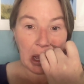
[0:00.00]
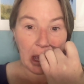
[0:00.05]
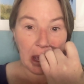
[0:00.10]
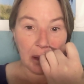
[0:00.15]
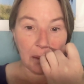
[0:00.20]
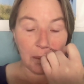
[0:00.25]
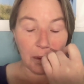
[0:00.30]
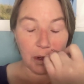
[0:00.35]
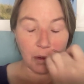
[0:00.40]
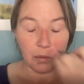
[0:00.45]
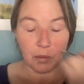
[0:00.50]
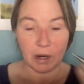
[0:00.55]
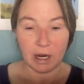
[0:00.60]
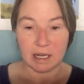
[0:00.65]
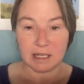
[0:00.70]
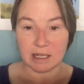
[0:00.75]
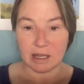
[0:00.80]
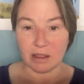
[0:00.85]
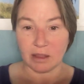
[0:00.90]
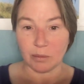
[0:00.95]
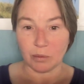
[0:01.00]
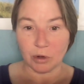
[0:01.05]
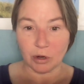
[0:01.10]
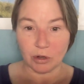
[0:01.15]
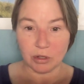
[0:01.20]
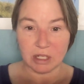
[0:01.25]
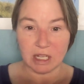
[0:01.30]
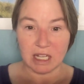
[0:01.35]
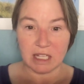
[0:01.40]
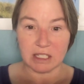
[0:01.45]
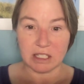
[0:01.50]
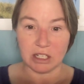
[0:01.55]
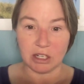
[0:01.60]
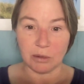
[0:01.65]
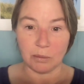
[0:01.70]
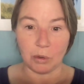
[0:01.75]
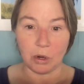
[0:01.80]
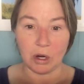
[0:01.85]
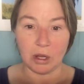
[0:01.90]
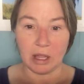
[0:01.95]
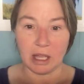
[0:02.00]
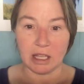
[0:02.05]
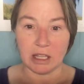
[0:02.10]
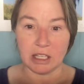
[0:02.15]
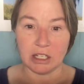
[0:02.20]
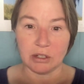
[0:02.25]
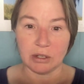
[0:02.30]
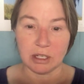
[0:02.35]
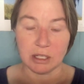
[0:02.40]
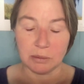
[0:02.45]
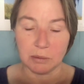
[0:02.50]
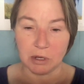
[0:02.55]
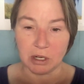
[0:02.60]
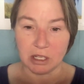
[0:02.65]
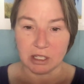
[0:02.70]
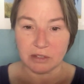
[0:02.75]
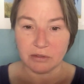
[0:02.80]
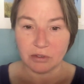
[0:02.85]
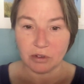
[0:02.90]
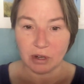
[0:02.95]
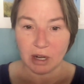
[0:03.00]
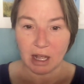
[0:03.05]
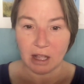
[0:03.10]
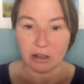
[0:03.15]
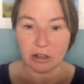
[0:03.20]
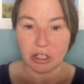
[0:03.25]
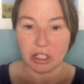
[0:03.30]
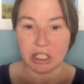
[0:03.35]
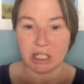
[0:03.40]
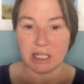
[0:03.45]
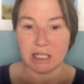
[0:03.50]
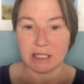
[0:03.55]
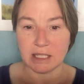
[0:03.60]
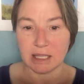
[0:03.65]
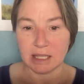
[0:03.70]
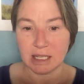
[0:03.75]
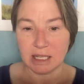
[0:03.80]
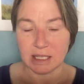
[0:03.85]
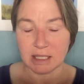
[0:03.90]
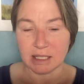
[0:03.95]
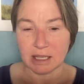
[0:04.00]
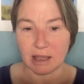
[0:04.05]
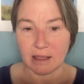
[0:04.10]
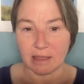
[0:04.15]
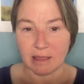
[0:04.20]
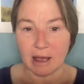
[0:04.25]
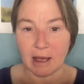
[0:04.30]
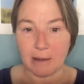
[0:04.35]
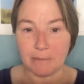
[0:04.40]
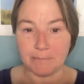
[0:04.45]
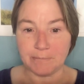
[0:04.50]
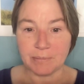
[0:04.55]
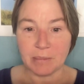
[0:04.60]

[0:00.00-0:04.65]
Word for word: it won't break down the proteins, and you're more likely to experience food allergies and things like that.